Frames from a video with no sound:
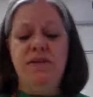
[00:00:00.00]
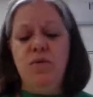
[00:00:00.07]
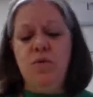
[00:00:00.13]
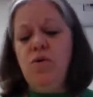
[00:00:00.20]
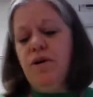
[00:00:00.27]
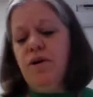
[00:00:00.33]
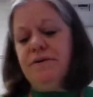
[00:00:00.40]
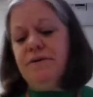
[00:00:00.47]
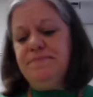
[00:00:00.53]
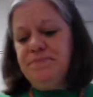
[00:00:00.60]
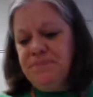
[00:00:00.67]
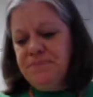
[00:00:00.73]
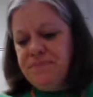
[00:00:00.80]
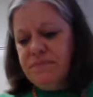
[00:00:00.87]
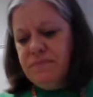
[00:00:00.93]
in the war.
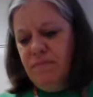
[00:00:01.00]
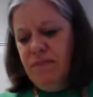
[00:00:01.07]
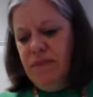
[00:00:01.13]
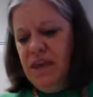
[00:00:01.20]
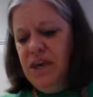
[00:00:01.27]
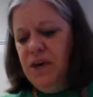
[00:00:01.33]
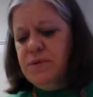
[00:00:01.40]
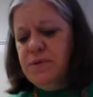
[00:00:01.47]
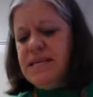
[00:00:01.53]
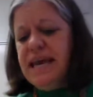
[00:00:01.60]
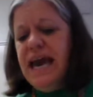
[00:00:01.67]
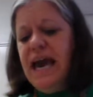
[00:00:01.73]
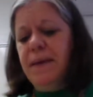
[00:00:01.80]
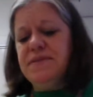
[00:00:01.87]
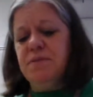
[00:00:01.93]
He was a
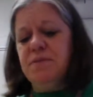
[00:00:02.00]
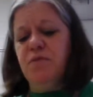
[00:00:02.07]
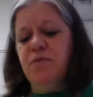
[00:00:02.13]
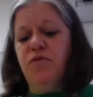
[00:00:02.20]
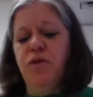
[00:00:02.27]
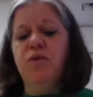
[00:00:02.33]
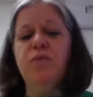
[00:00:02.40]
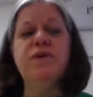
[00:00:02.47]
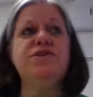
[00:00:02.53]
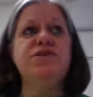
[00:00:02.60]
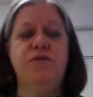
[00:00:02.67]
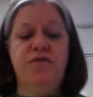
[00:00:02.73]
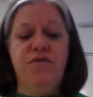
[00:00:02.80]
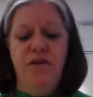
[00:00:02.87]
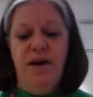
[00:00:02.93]
captain before he went to
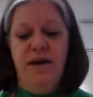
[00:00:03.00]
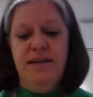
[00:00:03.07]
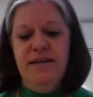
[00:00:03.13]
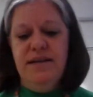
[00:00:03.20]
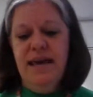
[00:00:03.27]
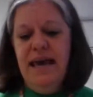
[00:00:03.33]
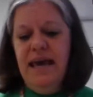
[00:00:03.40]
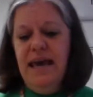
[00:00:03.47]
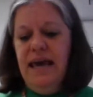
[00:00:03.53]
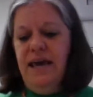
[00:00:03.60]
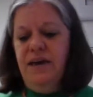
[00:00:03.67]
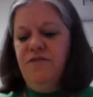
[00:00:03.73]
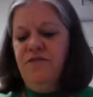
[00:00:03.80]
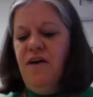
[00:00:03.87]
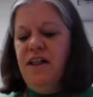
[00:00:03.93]
the front.
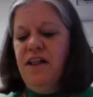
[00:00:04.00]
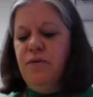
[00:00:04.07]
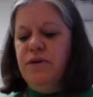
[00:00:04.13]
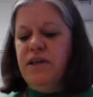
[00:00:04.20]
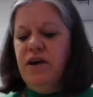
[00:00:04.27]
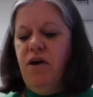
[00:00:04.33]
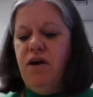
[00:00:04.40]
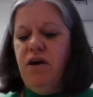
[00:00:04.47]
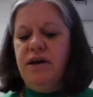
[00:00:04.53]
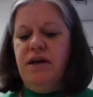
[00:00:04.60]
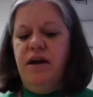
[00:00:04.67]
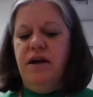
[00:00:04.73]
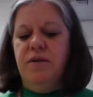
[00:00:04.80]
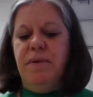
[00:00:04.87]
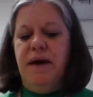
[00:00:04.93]
And following the
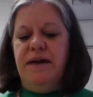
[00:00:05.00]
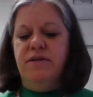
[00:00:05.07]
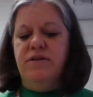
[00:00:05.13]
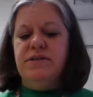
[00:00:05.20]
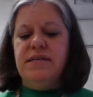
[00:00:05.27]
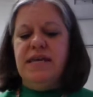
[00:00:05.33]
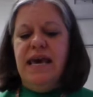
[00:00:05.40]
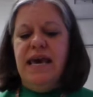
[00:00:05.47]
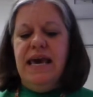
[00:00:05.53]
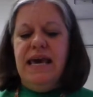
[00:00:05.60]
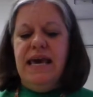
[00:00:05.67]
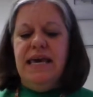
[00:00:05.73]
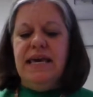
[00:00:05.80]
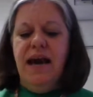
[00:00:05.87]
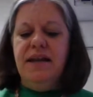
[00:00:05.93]
Argonne battles,
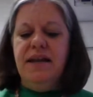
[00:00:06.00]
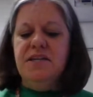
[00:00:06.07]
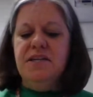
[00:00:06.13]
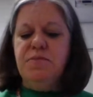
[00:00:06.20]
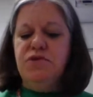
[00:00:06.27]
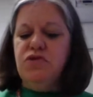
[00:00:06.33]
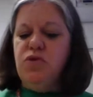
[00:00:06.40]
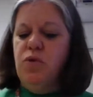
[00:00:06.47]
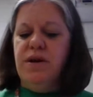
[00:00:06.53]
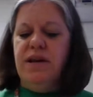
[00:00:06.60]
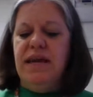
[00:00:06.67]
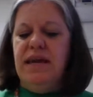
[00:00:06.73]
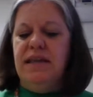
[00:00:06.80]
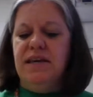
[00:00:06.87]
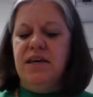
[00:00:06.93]
he got his
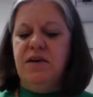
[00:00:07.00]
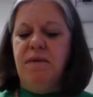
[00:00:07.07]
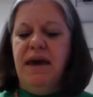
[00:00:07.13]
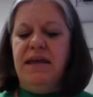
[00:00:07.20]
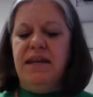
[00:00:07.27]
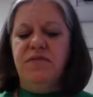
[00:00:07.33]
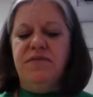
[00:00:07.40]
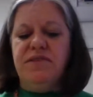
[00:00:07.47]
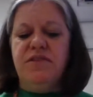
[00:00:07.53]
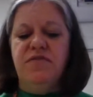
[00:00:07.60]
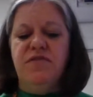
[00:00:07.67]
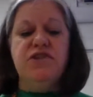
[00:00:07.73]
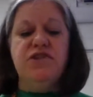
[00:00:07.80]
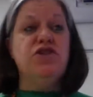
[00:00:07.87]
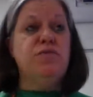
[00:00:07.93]
majority and the command of his
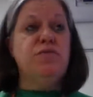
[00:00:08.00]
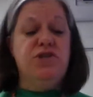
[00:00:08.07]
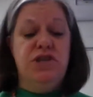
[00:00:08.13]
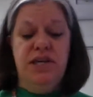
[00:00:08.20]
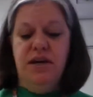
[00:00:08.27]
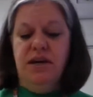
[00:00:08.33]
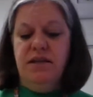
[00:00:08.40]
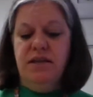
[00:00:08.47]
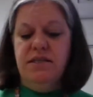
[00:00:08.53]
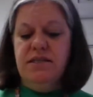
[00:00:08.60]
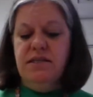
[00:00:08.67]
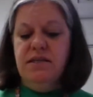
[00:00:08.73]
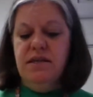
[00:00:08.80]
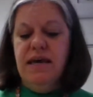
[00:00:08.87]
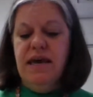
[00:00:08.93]
divisional machine
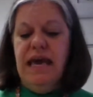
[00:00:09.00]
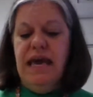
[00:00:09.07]
guns.